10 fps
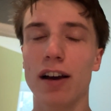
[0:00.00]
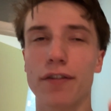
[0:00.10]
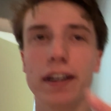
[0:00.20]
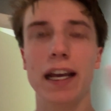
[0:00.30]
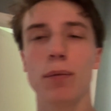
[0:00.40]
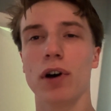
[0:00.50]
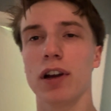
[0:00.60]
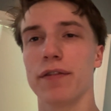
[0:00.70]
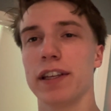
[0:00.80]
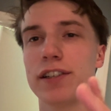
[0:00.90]
off day one
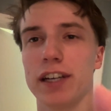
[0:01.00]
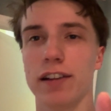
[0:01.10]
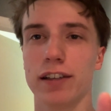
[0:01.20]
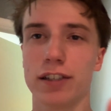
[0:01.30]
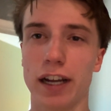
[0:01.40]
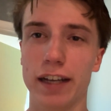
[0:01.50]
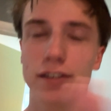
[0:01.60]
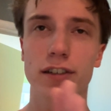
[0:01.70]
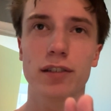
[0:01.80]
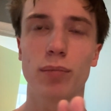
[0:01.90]
of this challenge, I
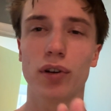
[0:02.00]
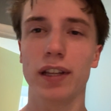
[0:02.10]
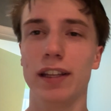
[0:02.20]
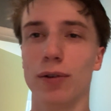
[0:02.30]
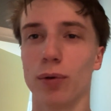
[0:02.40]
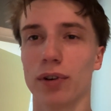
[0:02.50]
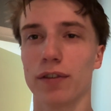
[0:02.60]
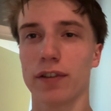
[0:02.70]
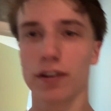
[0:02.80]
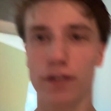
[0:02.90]
just put in the order
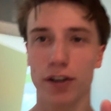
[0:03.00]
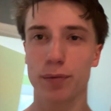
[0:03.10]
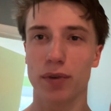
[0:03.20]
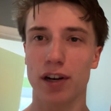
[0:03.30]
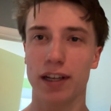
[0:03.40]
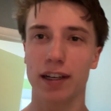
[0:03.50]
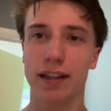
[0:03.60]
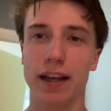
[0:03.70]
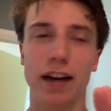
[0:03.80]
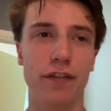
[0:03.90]
for the first product
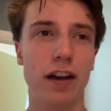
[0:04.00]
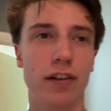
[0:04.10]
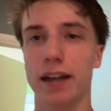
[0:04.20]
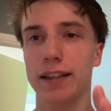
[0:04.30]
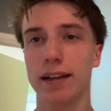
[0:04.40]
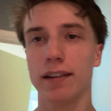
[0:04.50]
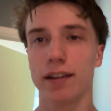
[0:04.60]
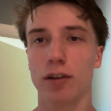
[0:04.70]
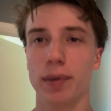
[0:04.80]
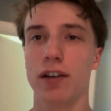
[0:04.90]
that I found. I did a
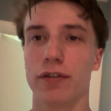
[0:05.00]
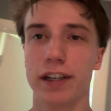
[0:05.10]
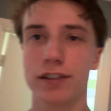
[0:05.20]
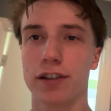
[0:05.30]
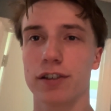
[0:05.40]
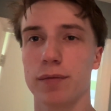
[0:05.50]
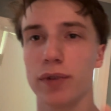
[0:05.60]
little bit of research and